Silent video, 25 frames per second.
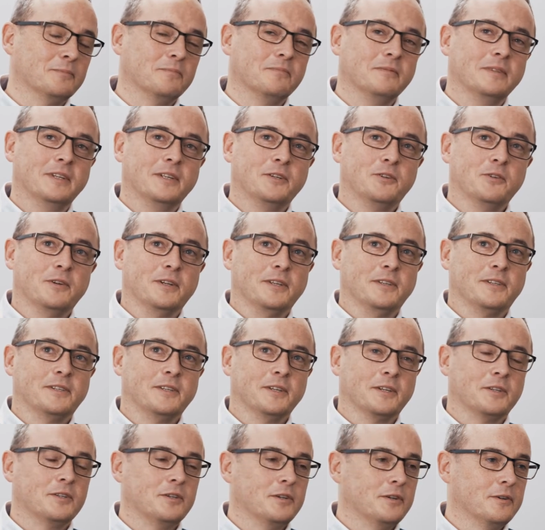literally
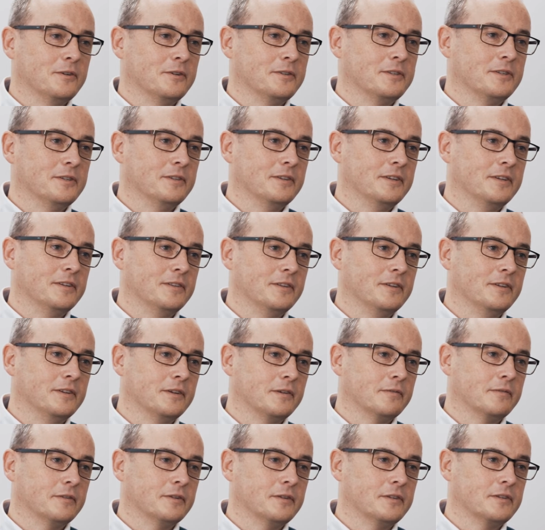6 years in the
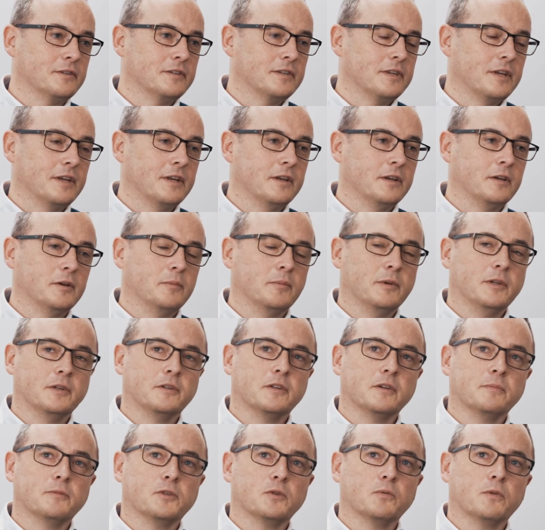difference in
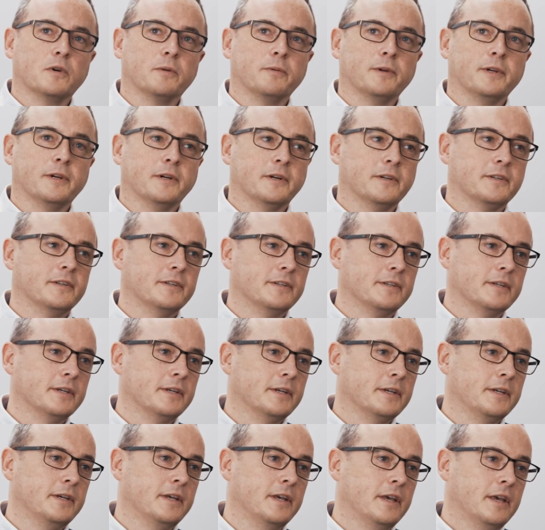terms of where we are
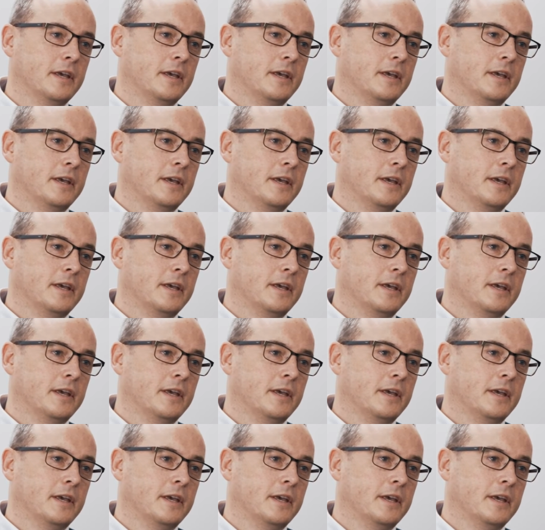today.